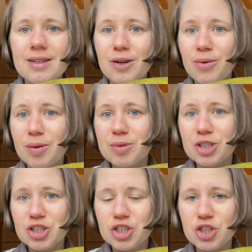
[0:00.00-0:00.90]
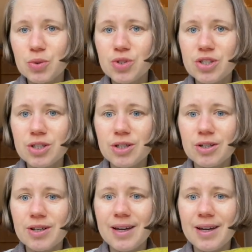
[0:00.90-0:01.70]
they're way much juicier,